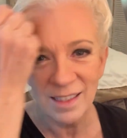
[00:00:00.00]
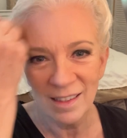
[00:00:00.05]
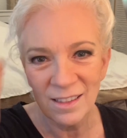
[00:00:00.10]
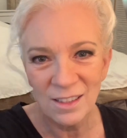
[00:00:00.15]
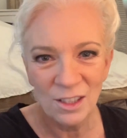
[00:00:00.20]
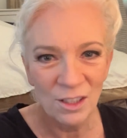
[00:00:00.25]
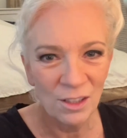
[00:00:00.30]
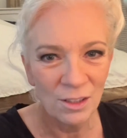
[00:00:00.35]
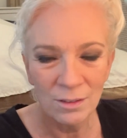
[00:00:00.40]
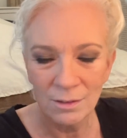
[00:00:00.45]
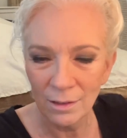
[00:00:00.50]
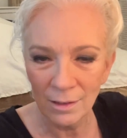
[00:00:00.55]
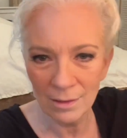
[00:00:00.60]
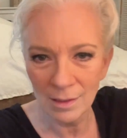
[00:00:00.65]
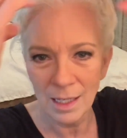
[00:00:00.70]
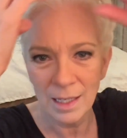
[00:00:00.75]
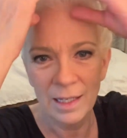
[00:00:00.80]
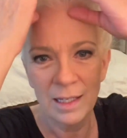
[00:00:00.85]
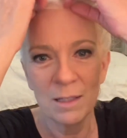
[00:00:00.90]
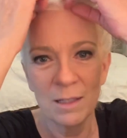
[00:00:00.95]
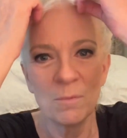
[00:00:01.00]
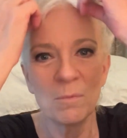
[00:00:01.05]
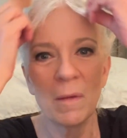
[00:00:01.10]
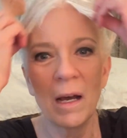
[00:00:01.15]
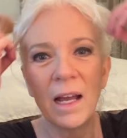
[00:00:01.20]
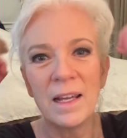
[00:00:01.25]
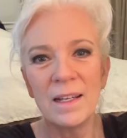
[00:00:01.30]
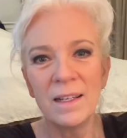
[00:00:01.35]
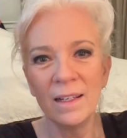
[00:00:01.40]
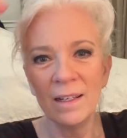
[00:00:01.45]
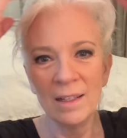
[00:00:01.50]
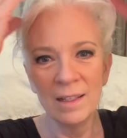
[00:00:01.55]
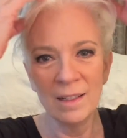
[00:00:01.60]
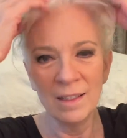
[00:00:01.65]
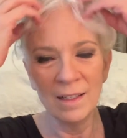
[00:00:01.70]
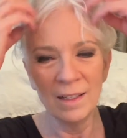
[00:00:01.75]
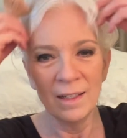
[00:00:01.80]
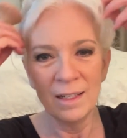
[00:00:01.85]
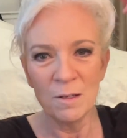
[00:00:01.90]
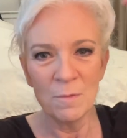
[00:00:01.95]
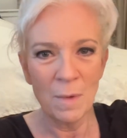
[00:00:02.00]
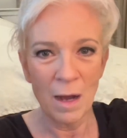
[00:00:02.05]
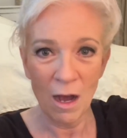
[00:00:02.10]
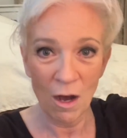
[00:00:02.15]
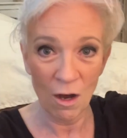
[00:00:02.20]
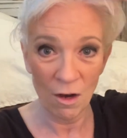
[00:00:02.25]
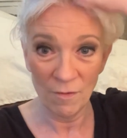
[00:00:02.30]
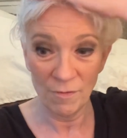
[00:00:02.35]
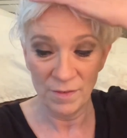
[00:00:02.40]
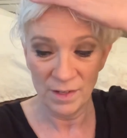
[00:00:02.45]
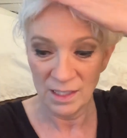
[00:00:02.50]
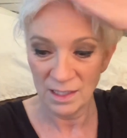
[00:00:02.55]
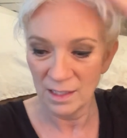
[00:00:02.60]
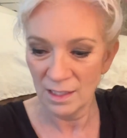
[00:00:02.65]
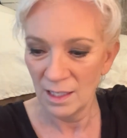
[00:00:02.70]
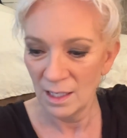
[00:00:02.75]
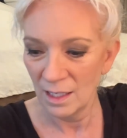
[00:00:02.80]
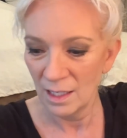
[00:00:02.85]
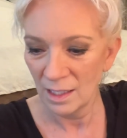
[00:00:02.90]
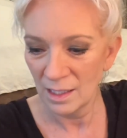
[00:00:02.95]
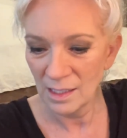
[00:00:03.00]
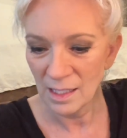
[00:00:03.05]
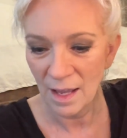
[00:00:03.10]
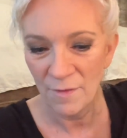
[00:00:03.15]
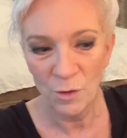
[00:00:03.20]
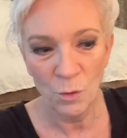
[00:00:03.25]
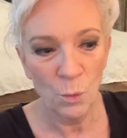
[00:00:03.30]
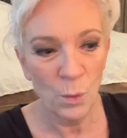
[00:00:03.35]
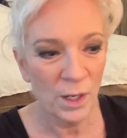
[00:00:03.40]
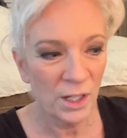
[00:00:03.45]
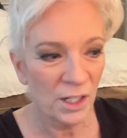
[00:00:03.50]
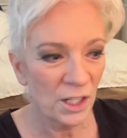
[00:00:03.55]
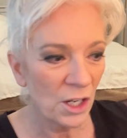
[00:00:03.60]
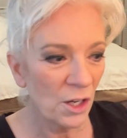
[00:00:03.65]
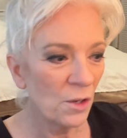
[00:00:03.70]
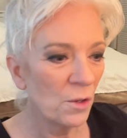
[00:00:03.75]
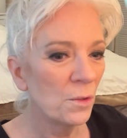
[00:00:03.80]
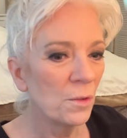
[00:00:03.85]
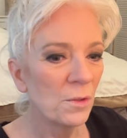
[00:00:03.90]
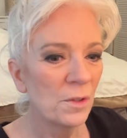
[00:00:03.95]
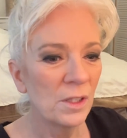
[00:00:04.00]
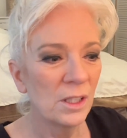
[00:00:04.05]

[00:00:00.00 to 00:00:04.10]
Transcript: is going to look like in my in my office because I have a window.